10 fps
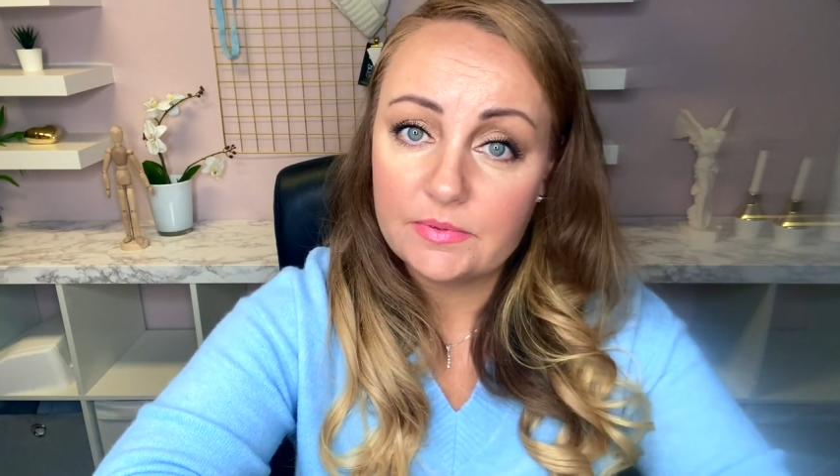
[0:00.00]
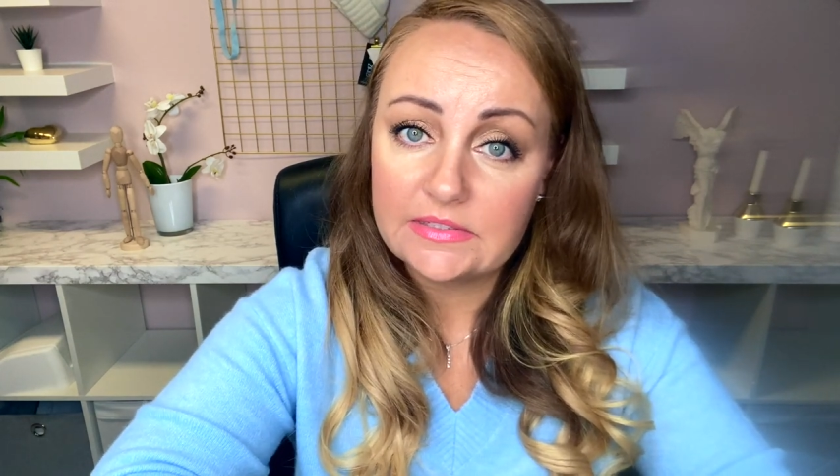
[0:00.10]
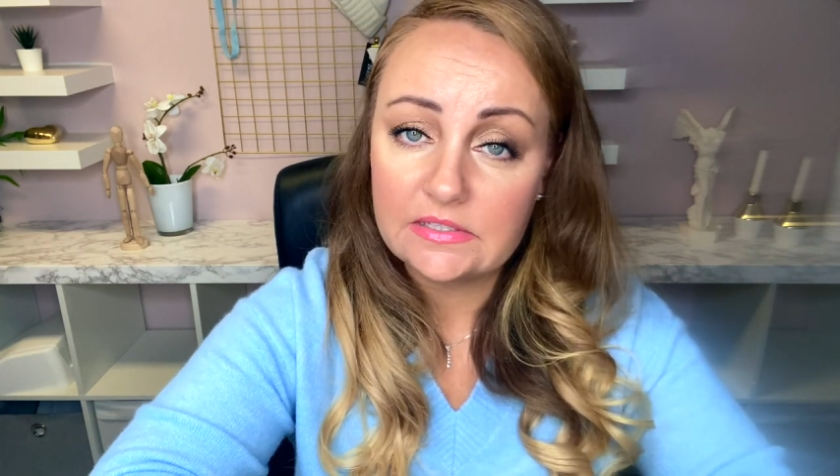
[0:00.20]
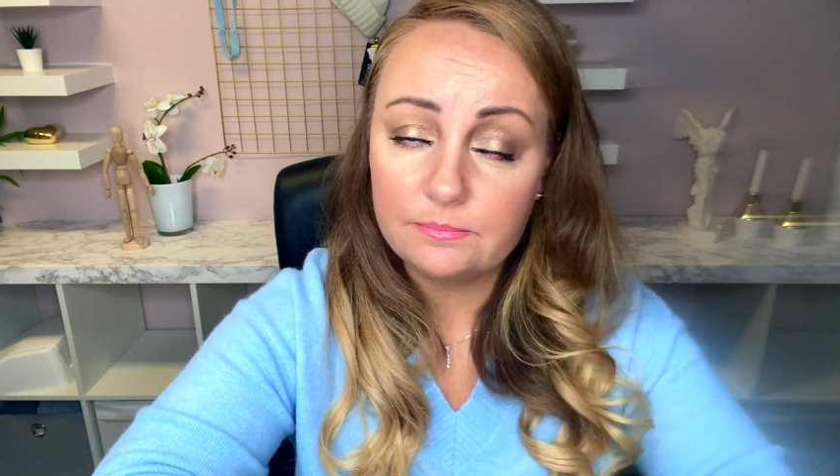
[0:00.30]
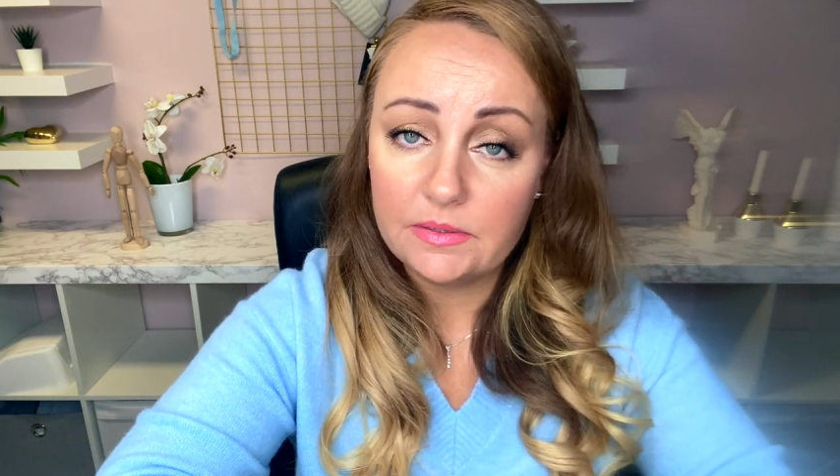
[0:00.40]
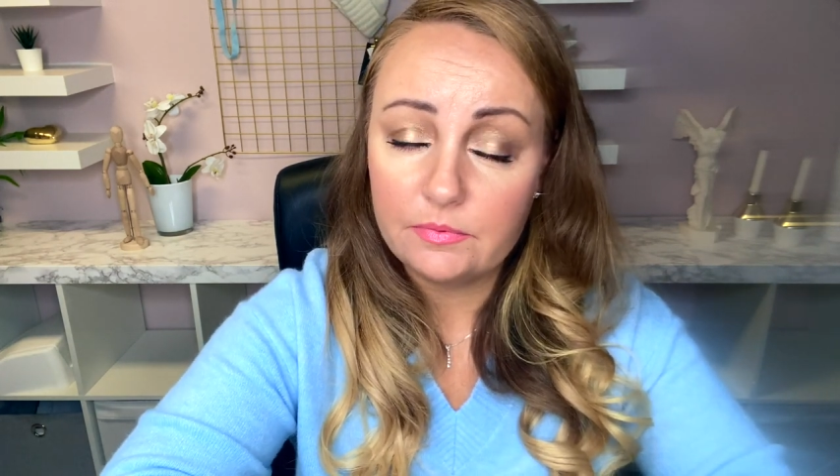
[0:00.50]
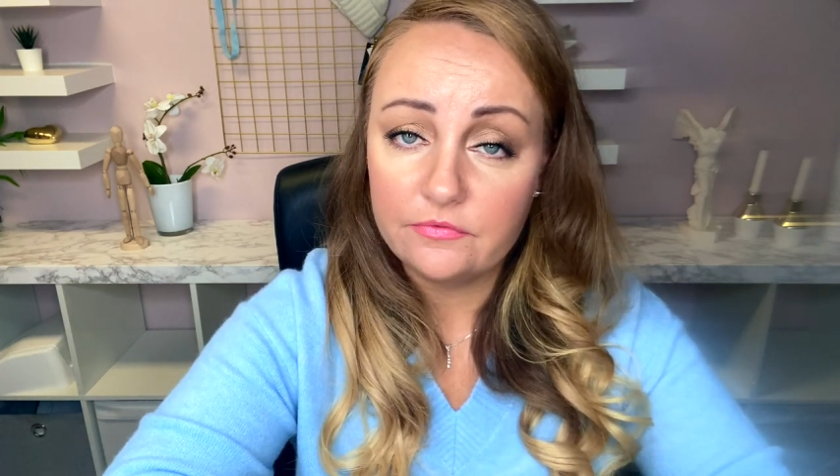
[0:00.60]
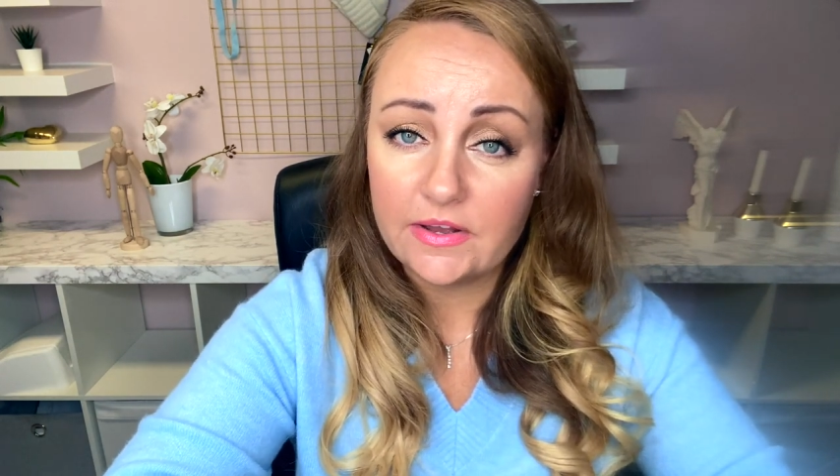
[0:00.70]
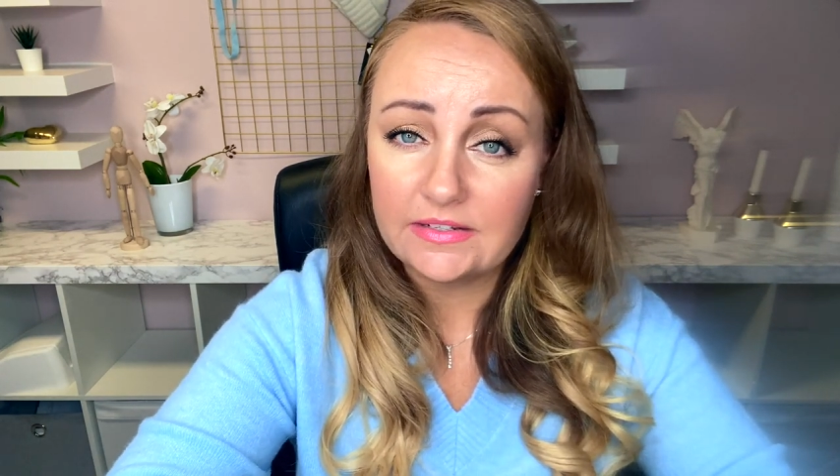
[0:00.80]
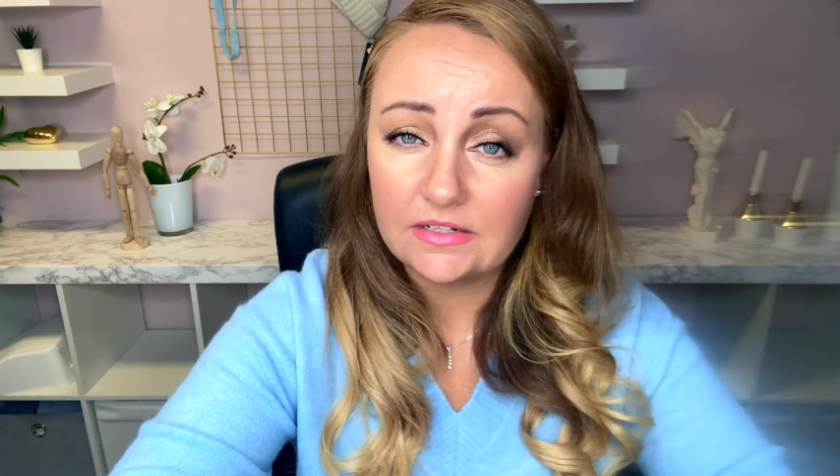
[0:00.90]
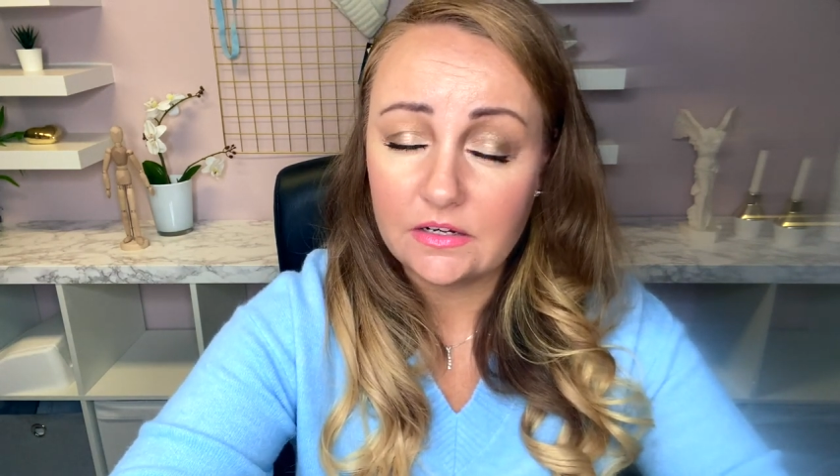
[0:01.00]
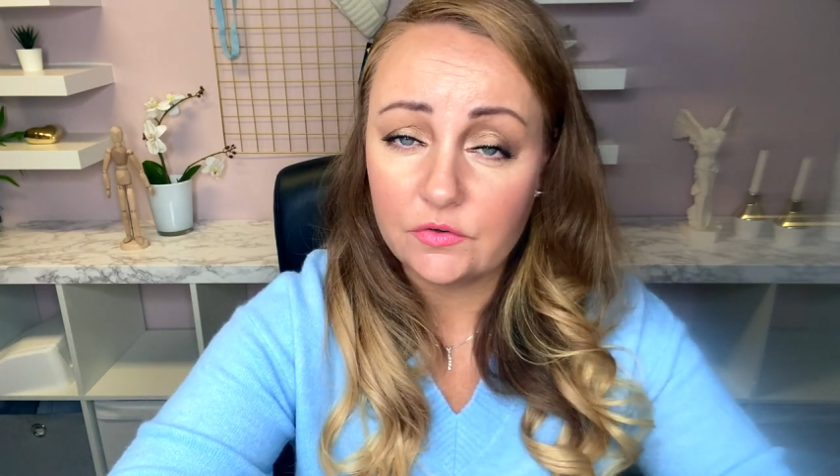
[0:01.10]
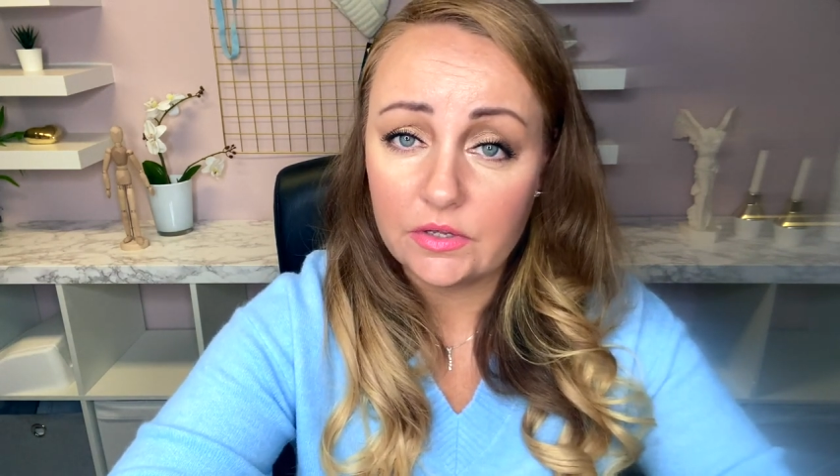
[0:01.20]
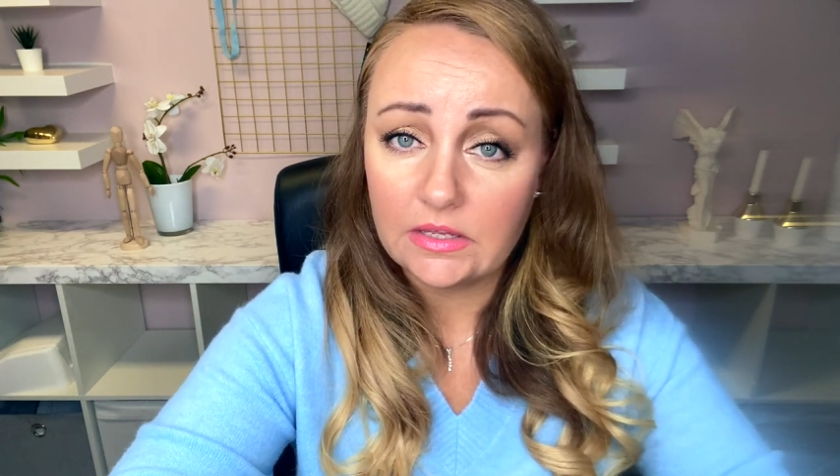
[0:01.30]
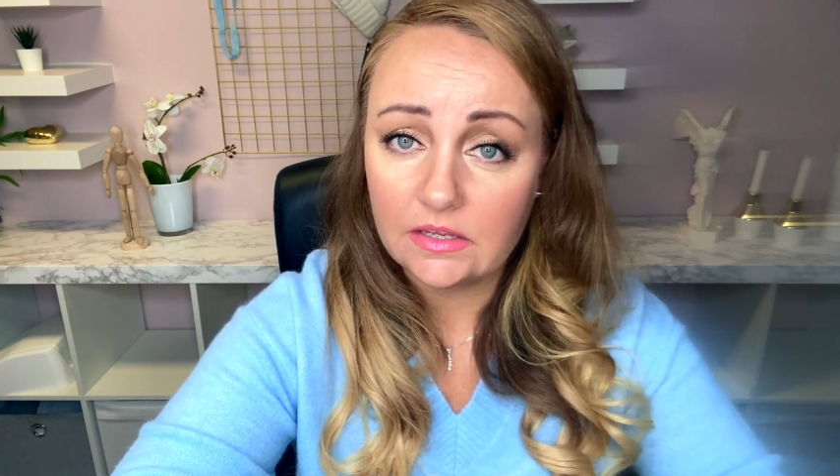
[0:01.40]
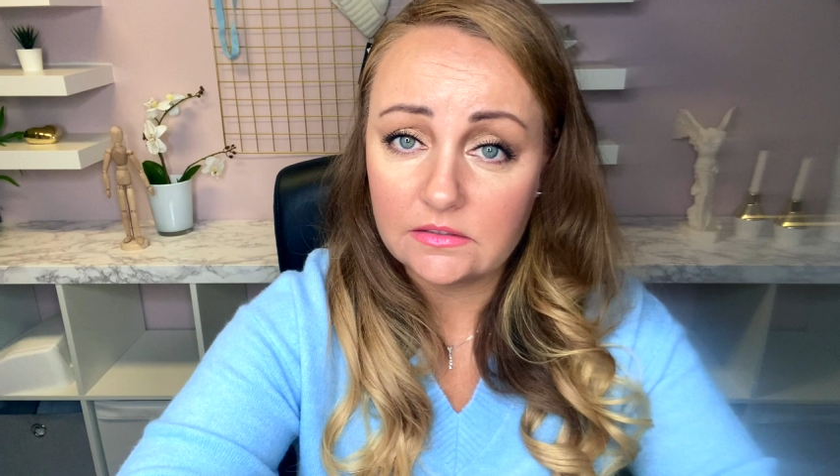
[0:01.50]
but some people find it annoying